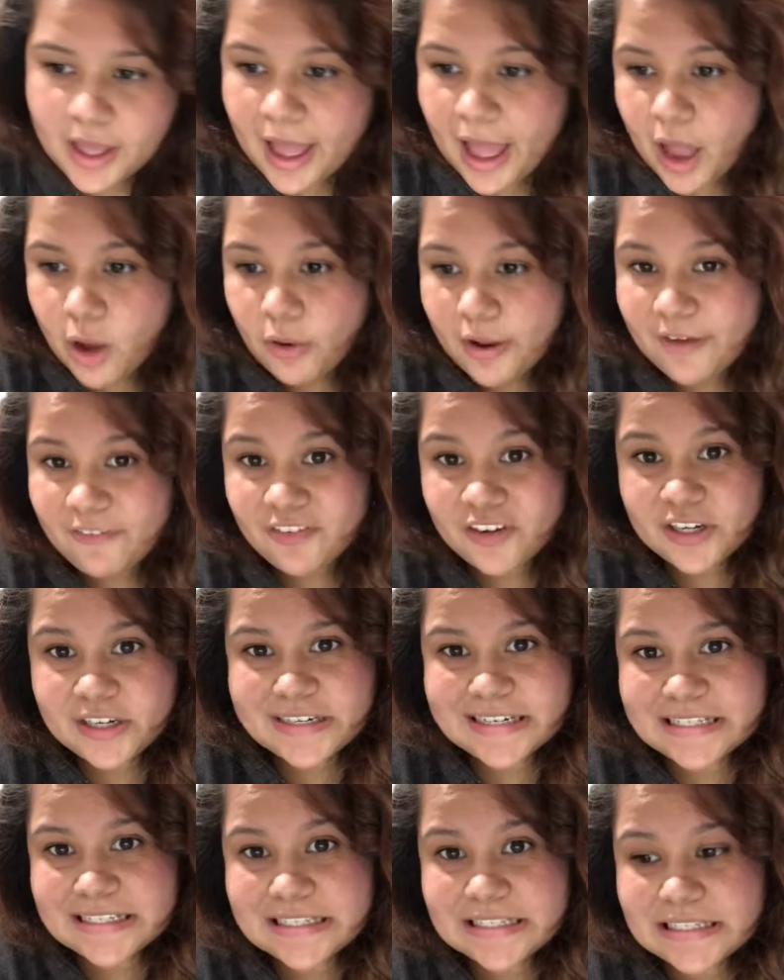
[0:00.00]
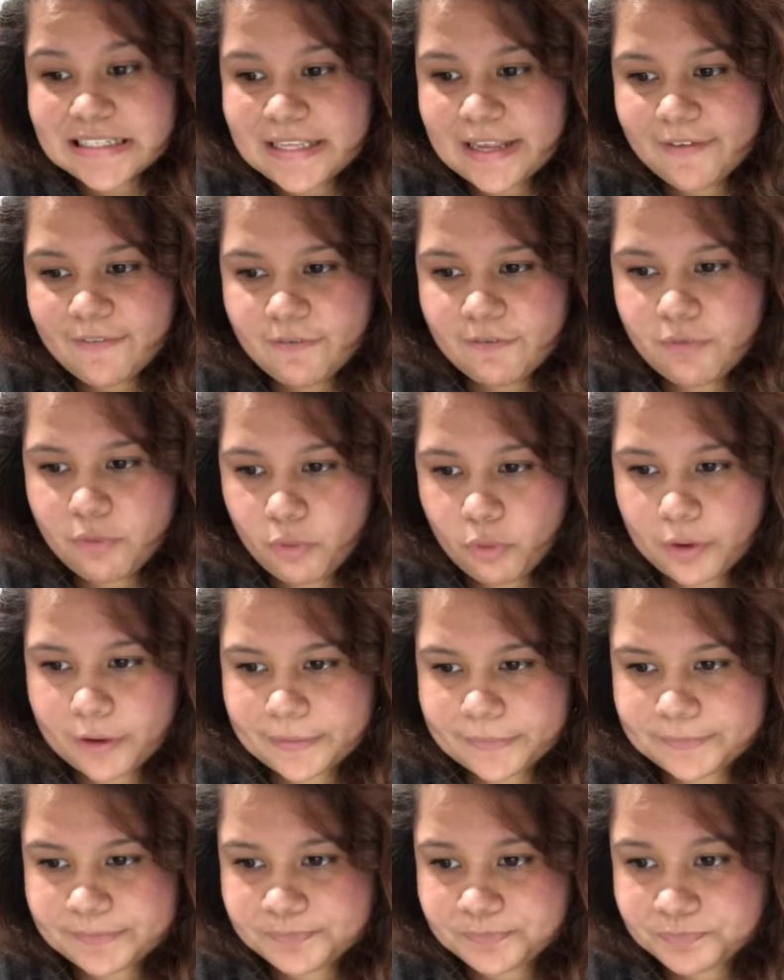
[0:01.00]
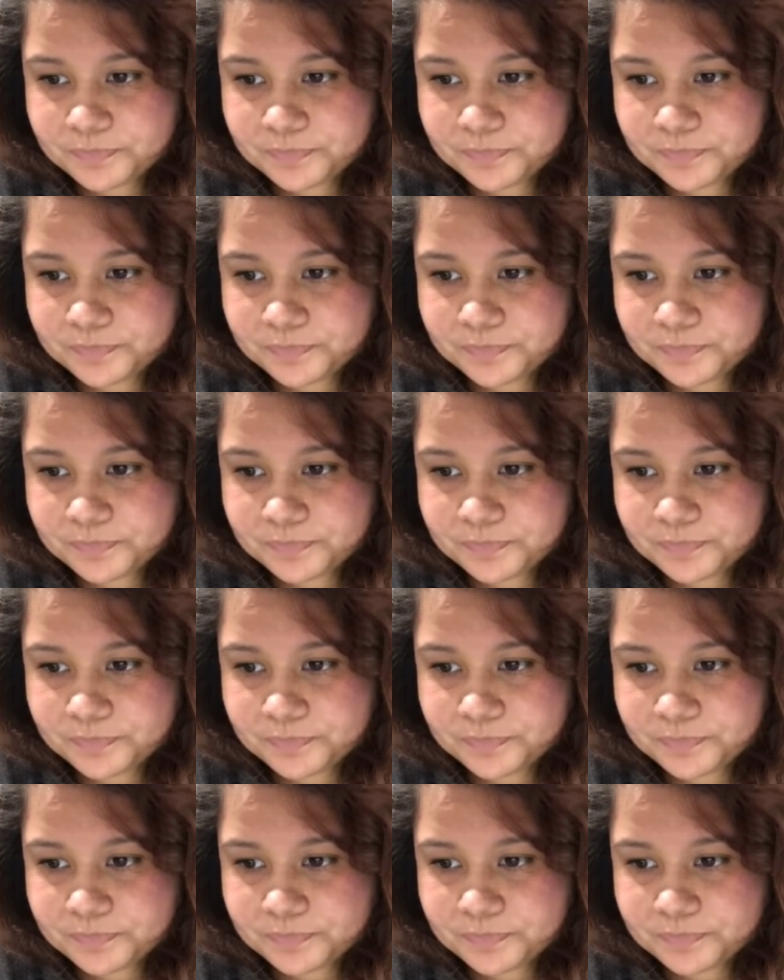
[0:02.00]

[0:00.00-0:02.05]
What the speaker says: However, it doesn't say 4,